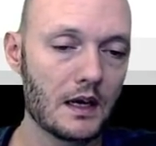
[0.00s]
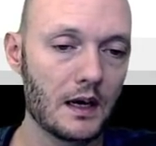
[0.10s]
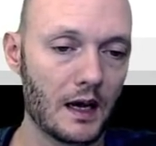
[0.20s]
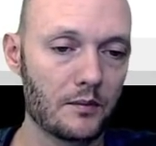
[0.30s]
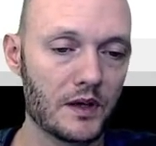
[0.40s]

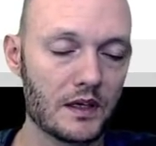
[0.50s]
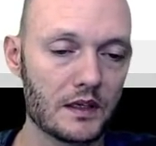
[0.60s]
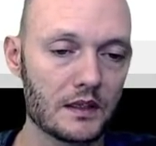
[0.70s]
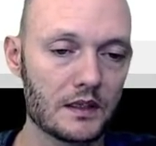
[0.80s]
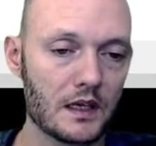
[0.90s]
And
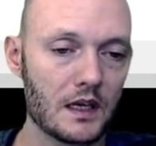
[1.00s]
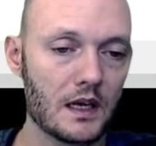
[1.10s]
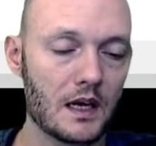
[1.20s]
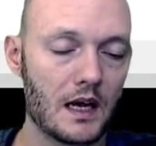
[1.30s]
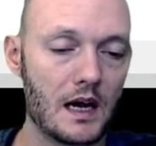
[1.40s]
because
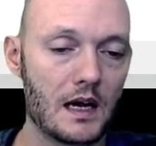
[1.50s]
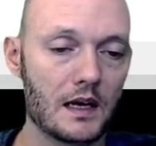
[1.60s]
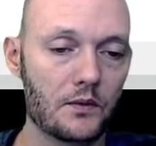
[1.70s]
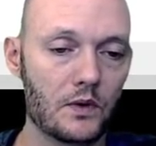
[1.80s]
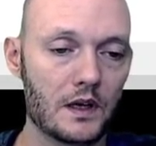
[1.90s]
I
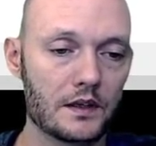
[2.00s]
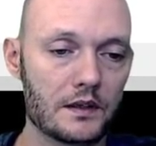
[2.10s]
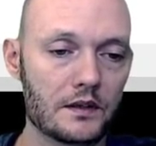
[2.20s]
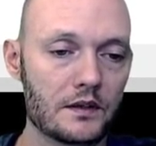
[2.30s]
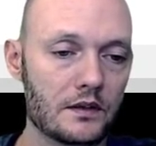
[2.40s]
want
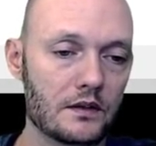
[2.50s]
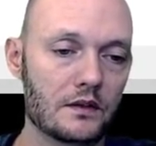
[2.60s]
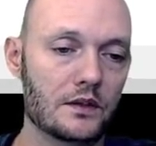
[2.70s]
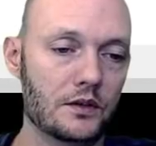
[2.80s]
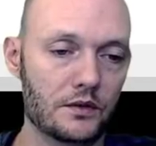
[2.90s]

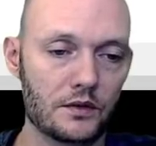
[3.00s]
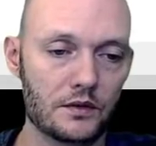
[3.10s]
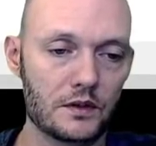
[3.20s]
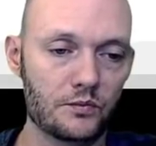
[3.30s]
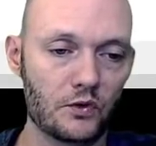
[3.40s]
to use
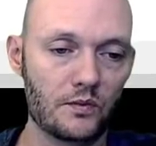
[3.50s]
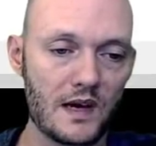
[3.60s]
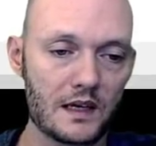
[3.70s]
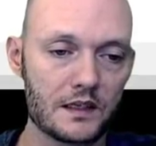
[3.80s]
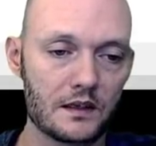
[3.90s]
a smooth
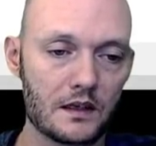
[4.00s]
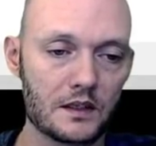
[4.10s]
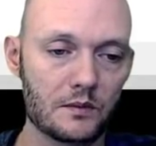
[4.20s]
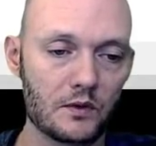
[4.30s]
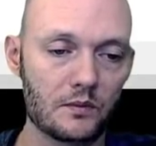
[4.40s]
max and not a
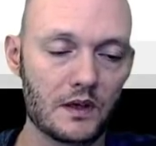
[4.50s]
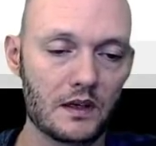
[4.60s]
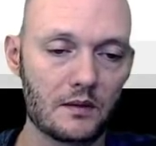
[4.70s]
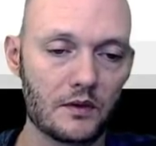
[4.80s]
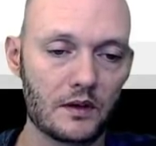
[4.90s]
smooth min,
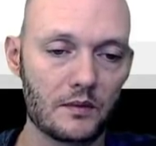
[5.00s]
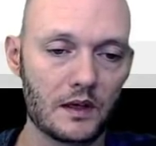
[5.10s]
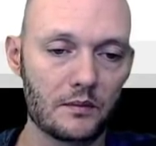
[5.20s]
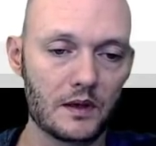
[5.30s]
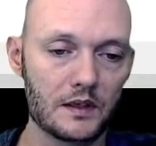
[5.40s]
I'm going to
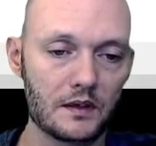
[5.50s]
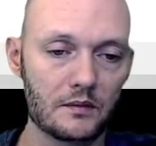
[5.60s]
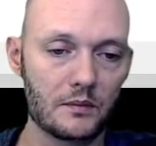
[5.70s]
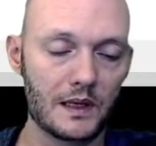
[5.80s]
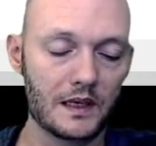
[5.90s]
make
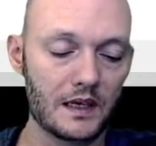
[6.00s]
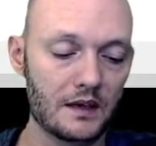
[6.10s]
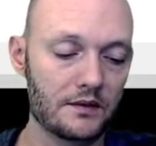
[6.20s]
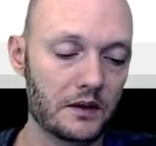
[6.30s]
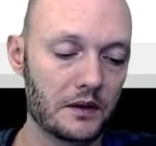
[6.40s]
my k
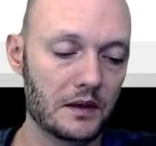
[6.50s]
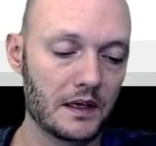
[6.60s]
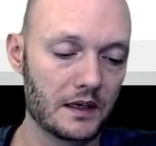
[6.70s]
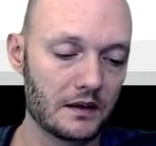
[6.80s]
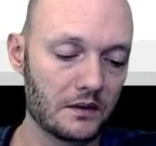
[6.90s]
value
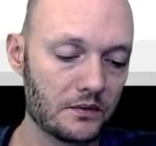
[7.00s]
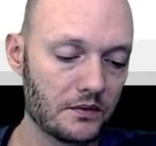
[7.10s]
negative.